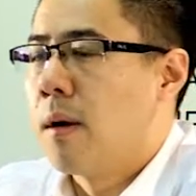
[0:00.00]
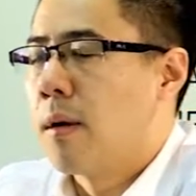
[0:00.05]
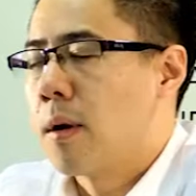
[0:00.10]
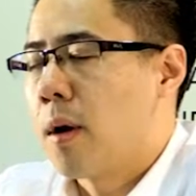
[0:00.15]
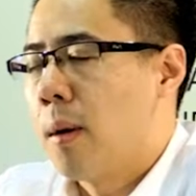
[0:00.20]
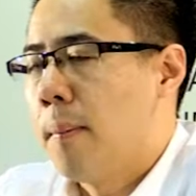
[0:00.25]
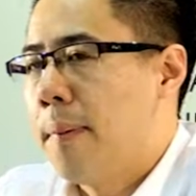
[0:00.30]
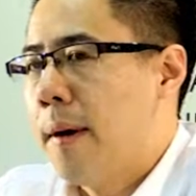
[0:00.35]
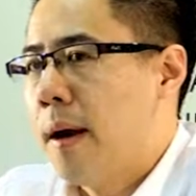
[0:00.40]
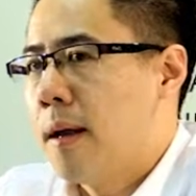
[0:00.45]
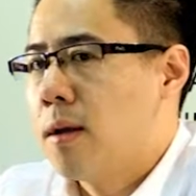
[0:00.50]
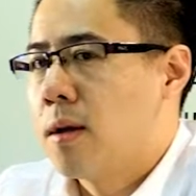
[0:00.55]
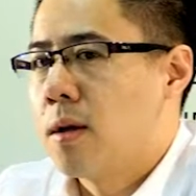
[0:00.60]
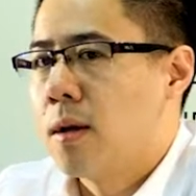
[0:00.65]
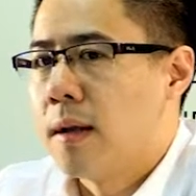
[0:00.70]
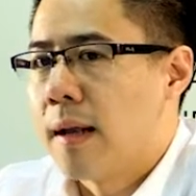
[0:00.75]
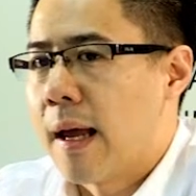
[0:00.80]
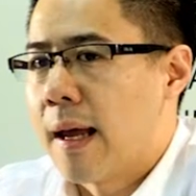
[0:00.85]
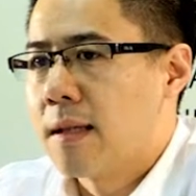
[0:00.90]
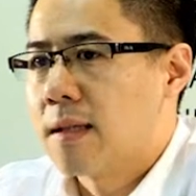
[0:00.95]
compared
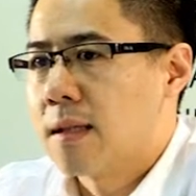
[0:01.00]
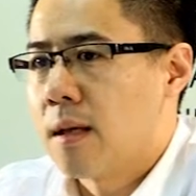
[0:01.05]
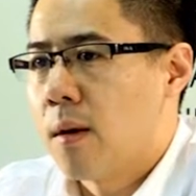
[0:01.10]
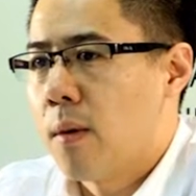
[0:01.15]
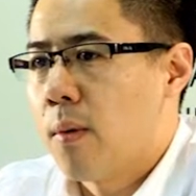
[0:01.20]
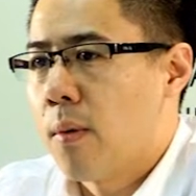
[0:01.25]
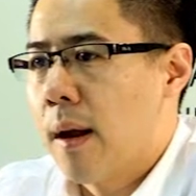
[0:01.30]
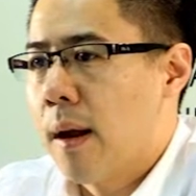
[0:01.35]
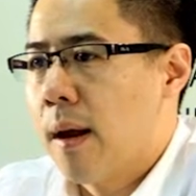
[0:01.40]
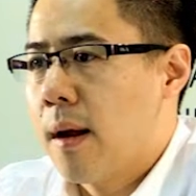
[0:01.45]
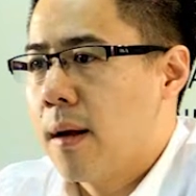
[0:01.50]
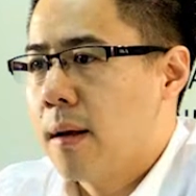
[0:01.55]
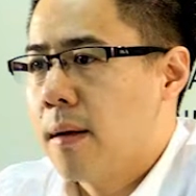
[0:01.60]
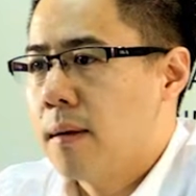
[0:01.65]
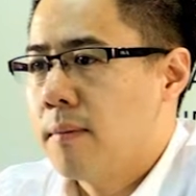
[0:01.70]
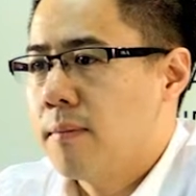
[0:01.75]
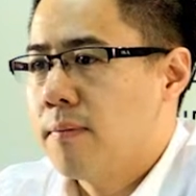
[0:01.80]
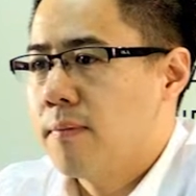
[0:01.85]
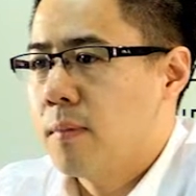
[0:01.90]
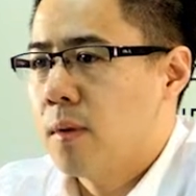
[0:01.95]
to laser where
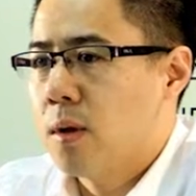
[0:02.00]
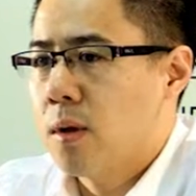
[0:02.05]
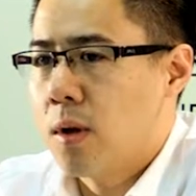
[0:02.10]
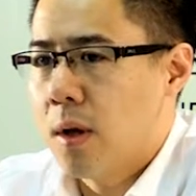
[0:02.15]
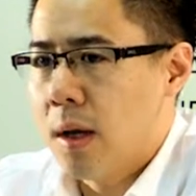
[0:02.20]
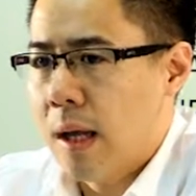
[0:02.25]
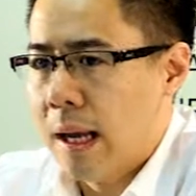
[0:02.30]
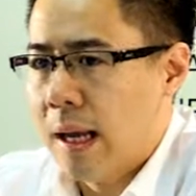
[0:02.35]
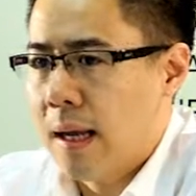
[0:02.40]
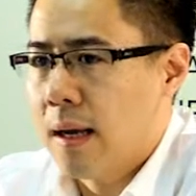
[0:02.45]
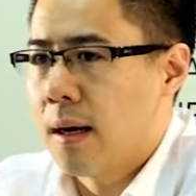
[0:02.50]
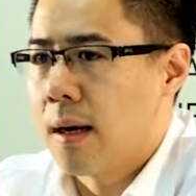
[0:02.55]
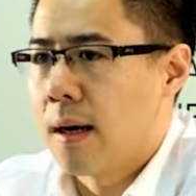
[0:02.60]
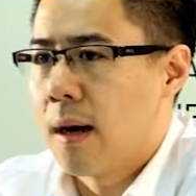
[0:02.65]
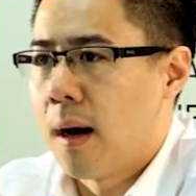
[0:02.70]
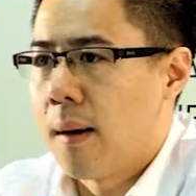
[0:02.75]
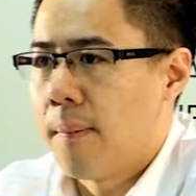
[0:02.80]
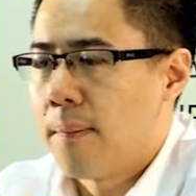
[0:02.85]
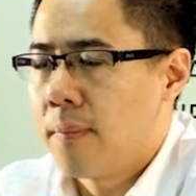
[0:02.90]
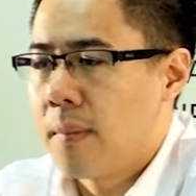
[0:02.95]
you heat it
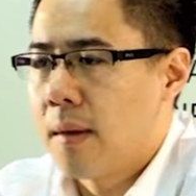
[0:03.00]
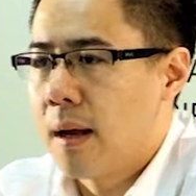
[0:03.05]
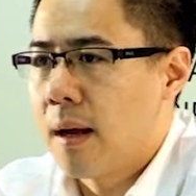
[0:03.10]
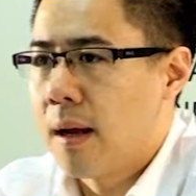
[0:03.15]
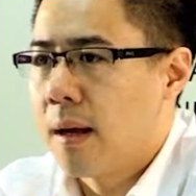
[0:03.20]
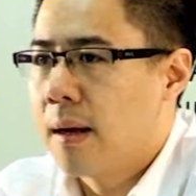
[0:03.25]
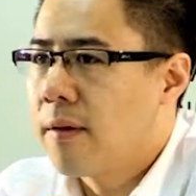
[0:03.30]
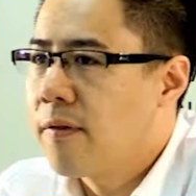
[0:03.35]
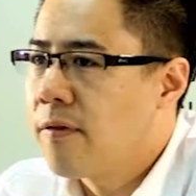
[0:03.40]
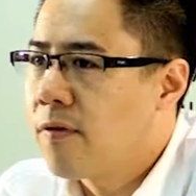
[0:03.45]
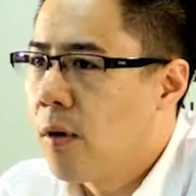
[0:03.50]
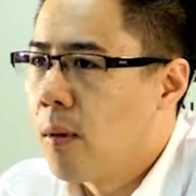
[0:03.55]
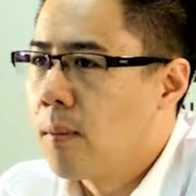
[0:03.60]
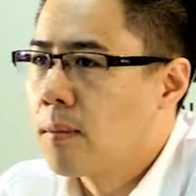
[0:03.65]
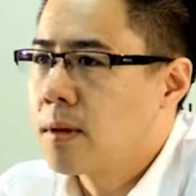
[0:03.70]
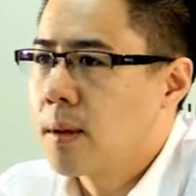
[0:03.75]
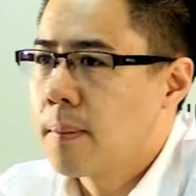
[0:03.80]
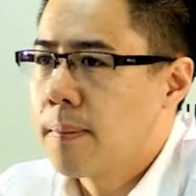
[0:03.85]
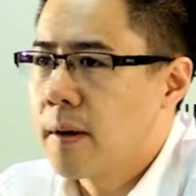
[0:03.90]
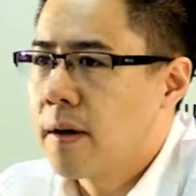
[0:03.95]
up and it
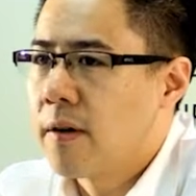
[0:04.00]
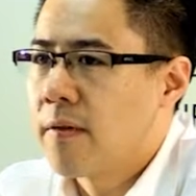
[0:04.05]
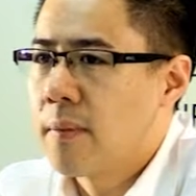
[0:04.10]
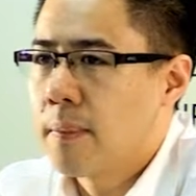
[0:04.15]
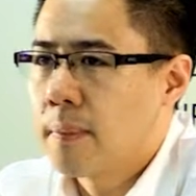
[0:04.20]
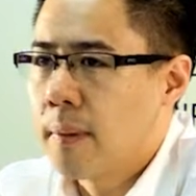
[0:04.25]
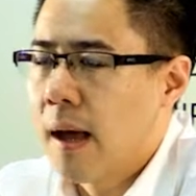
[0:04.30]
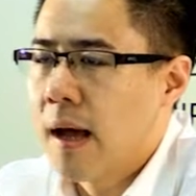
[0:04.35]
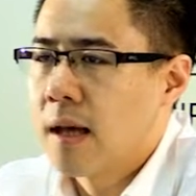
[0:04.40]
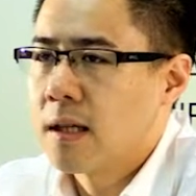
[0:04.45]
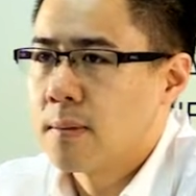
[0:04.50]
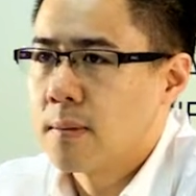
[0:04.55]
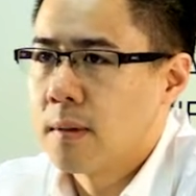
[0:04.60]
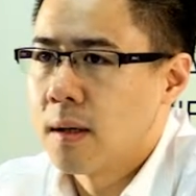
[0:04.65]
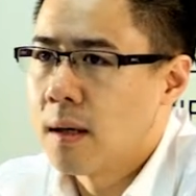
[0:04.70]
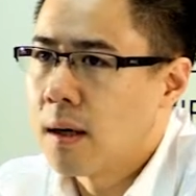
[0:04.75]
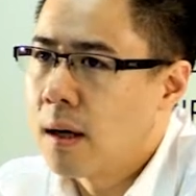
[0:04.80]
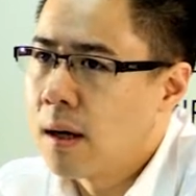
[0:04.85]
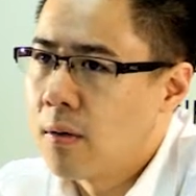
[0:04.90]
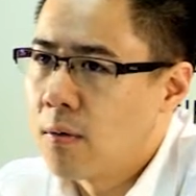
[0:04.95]
forms a bit of a
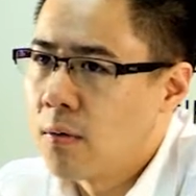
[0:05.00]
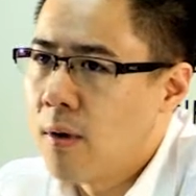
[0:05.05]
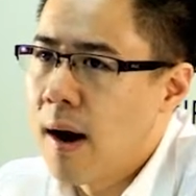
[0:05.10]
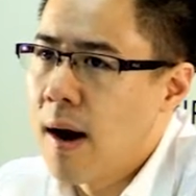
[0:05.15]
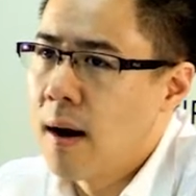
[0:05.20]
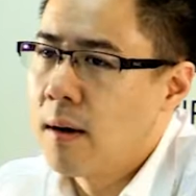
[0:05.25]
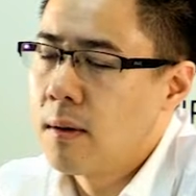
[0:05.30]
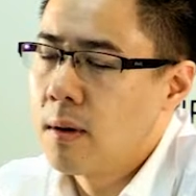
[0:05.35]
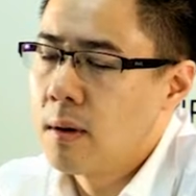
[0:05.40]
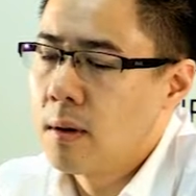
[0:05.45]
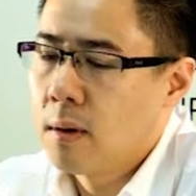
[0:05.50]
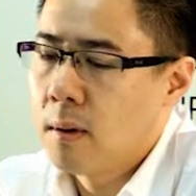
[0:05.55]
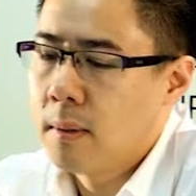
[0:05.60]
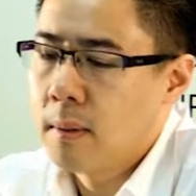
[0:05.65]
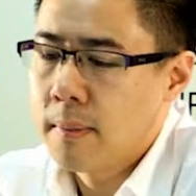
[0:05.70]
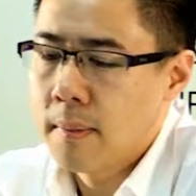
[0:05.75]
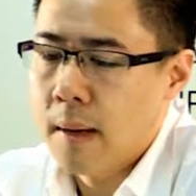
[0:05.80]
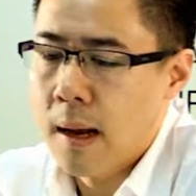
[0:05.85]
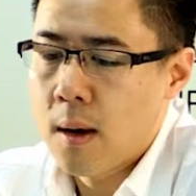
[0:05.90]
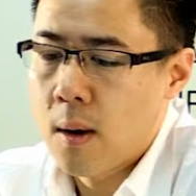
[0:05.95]
plasma around
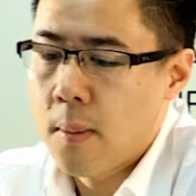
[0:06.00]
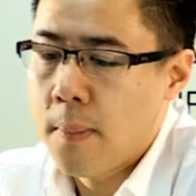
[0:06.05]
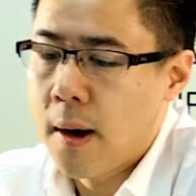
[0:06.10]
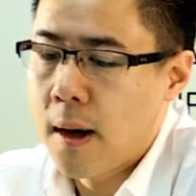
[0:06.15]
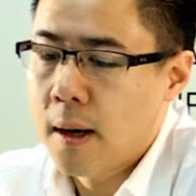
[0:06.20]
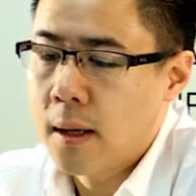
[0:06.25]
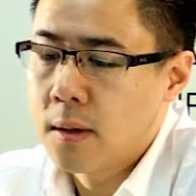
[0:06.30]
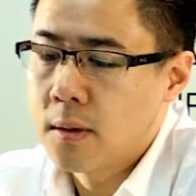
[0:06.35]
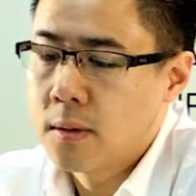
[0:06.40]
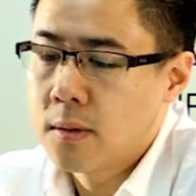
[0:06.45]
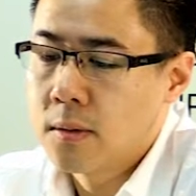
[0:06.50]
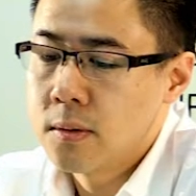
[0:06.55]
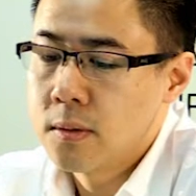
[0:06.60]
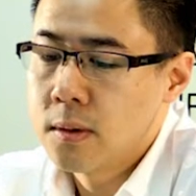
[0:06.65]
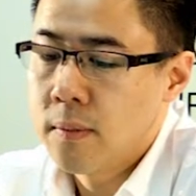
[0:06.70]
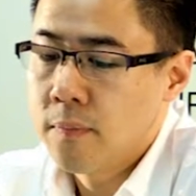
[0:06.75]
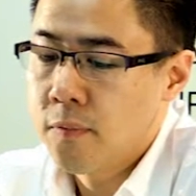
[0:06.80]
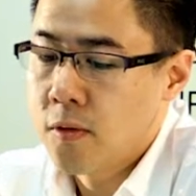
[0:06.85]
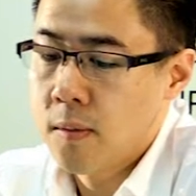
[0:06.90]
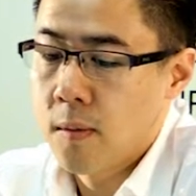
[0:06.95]
your
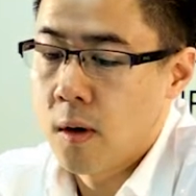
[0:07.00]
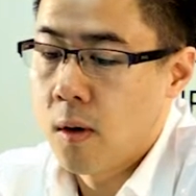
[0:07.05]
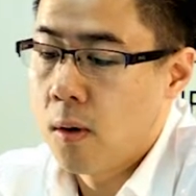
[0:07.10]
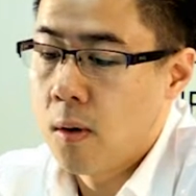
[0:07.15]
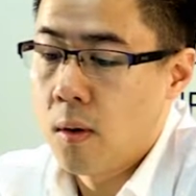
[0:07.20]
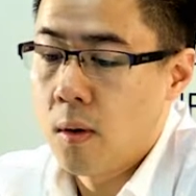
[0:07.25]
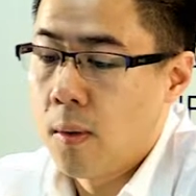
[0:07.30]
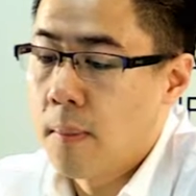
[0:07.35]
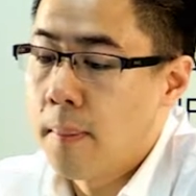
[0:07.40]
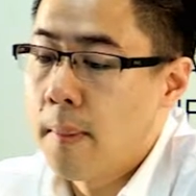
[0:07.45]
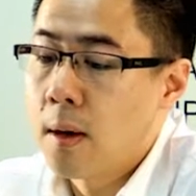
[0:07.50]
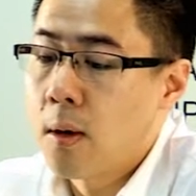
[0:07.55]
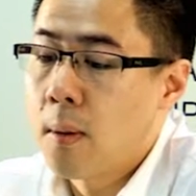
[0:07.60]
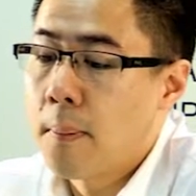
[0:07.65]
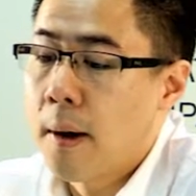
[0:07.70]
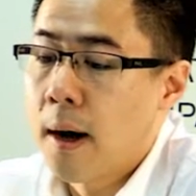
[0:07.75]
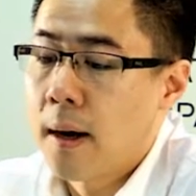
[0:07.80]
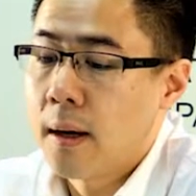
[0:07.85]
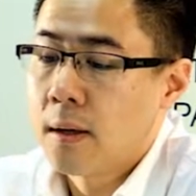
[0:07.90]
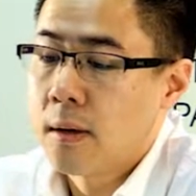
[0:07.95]
nanoparticles or metal
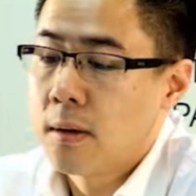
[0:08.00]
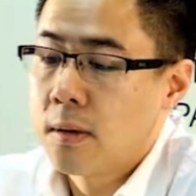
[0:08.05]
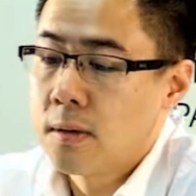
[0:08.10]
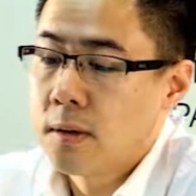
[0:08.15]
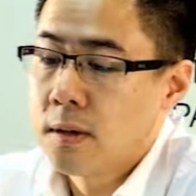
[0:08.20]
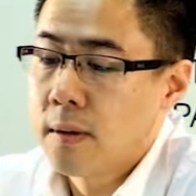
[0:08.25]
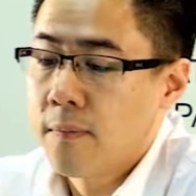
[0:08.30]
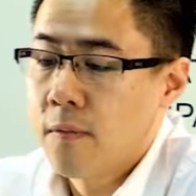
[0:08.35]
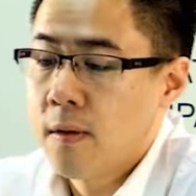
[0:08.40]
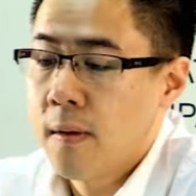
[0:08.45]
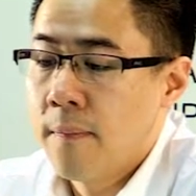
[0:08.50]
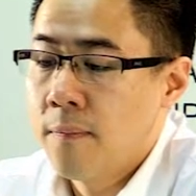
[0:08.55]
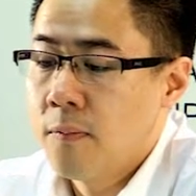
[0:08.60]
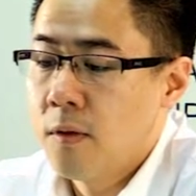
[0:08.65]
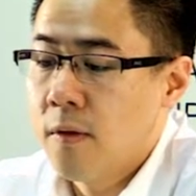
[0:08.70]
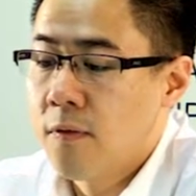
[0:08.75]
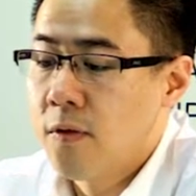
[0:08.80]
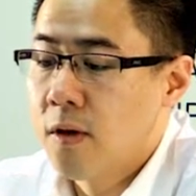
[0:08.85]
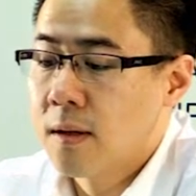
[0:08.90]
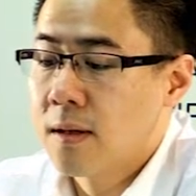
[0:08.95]
particles,
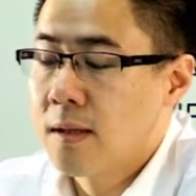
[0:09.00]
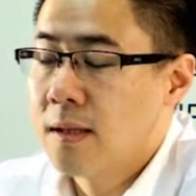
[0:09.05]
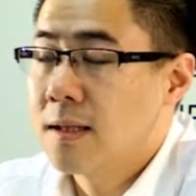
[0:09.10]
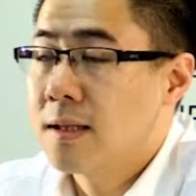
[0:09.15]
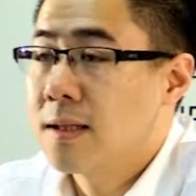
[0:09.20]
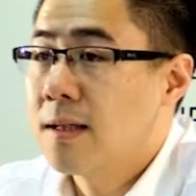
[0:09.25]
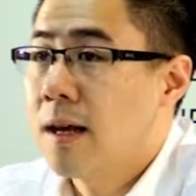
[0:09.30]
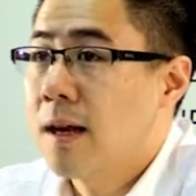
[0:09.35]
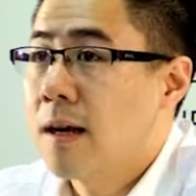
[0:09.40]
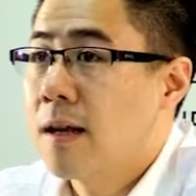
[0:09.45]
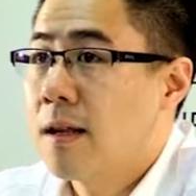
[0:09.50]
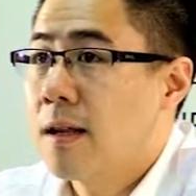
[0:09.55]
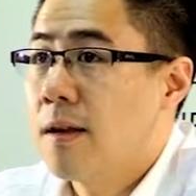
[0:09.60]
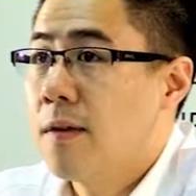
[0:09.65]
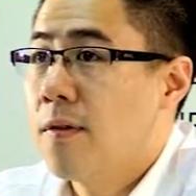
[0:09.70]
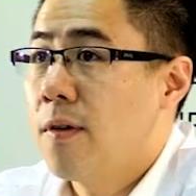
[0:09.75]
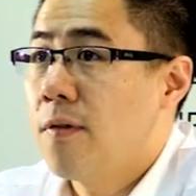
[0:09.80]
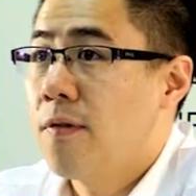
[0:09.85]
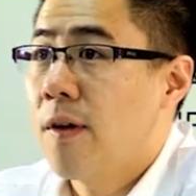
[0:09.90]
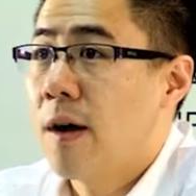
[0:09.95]
you've got this
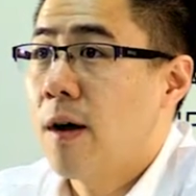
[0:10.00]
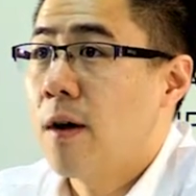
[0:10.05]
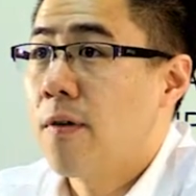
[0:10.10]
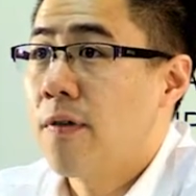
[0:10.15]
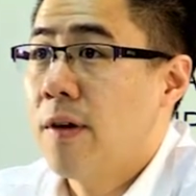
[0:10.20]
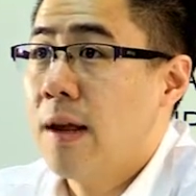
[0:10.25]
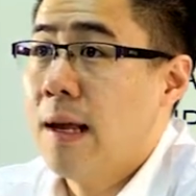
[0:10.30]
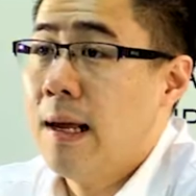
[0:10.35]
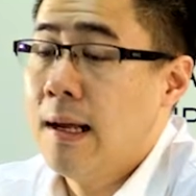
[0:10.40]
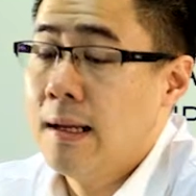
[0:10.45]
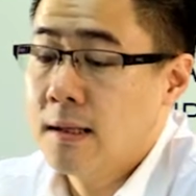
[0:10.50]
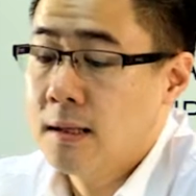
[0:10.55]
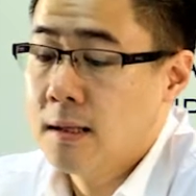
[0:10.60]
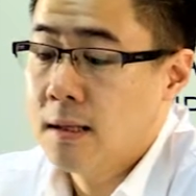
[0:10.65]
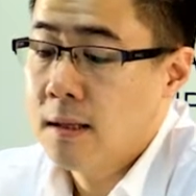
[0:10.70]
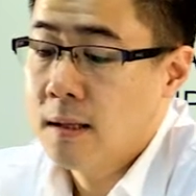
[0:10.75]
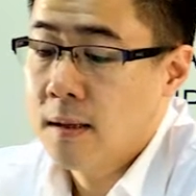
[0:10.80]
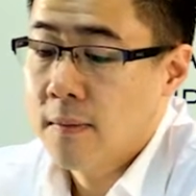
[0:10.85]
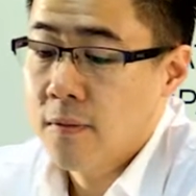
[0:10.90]
negative effect of heat.